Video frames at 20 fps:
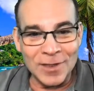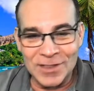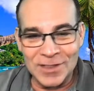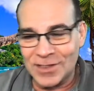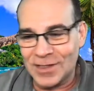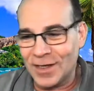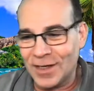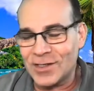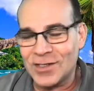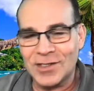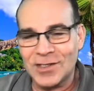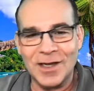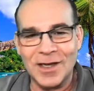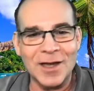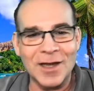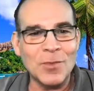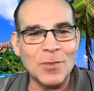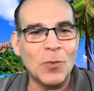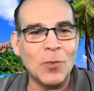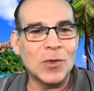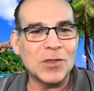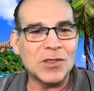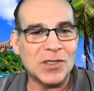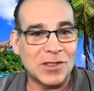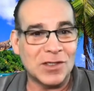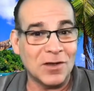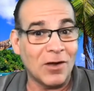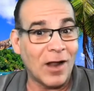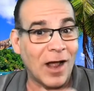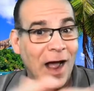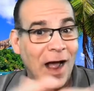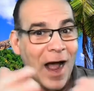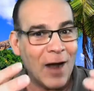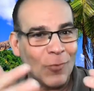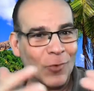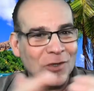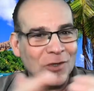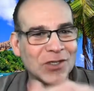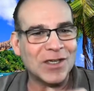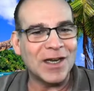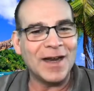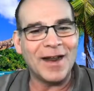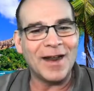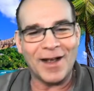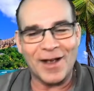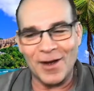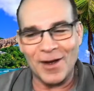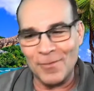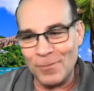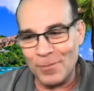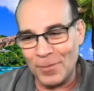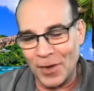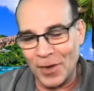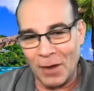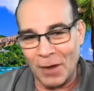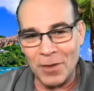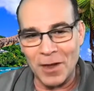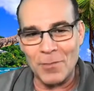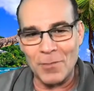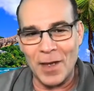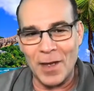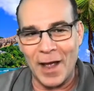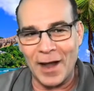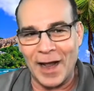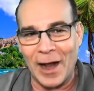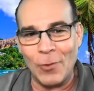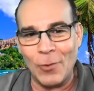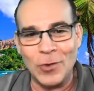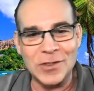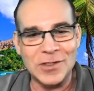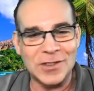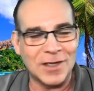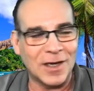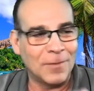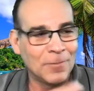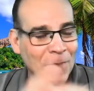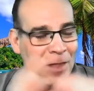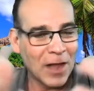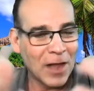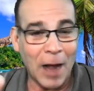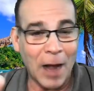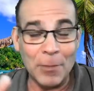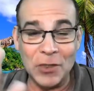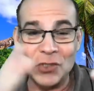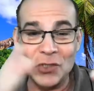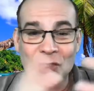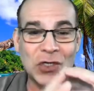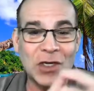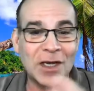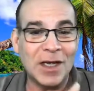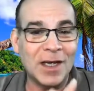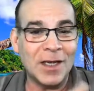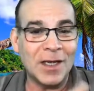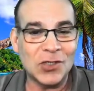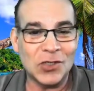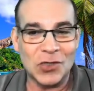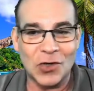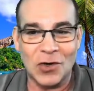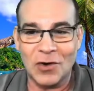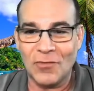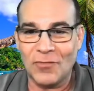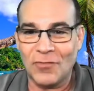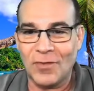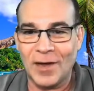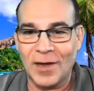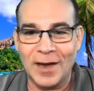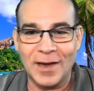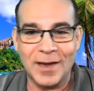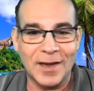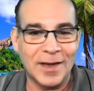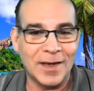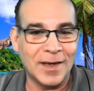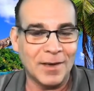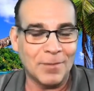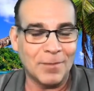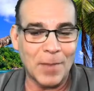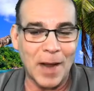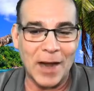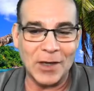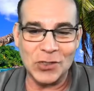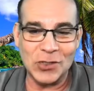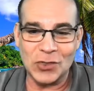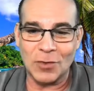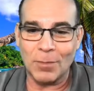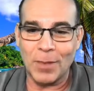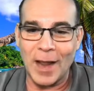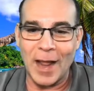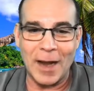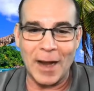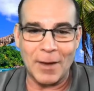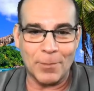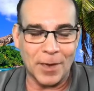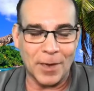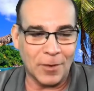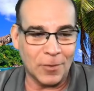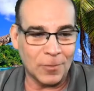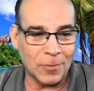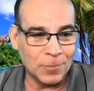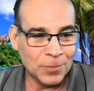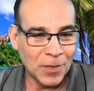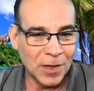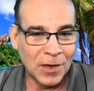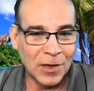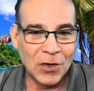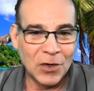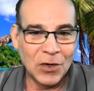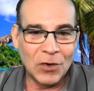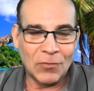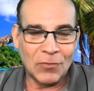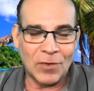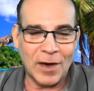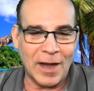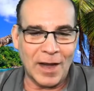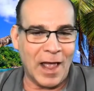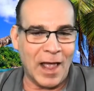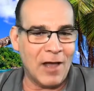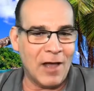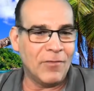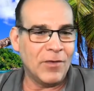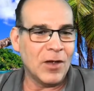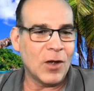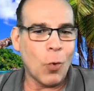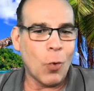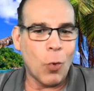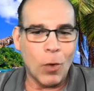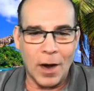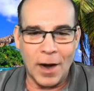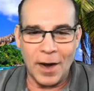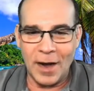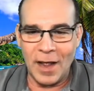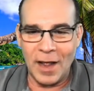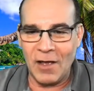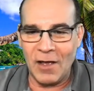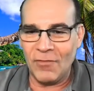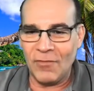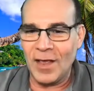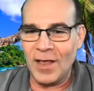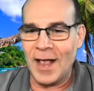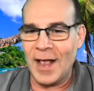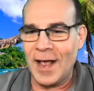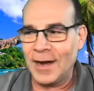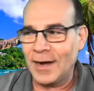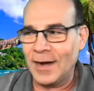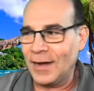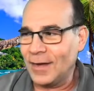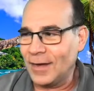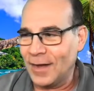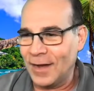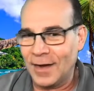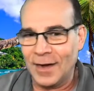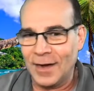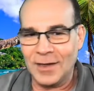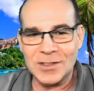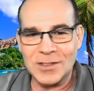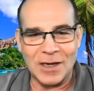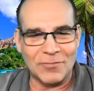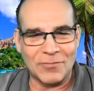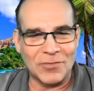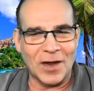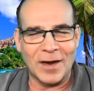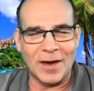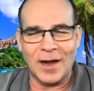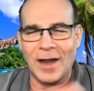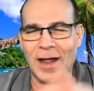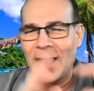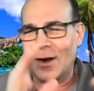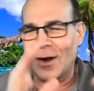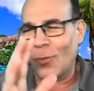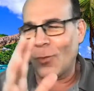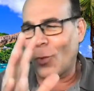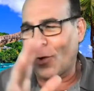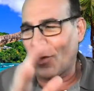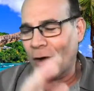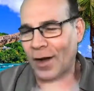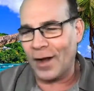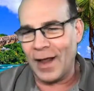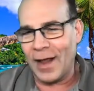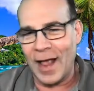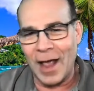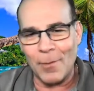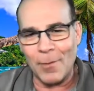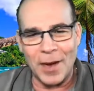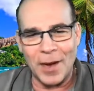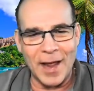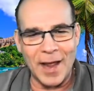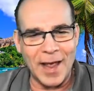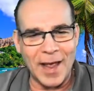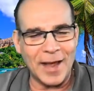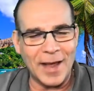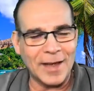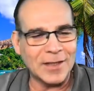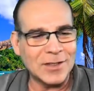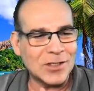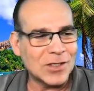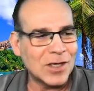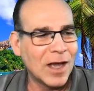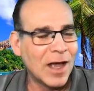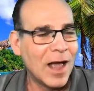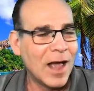Six Sigma was still hot, and we're seeing it coming back. I'm a GE certified lean master black belt, right? Heavy quant, heavy analytics. I've done a lot of work in M&As.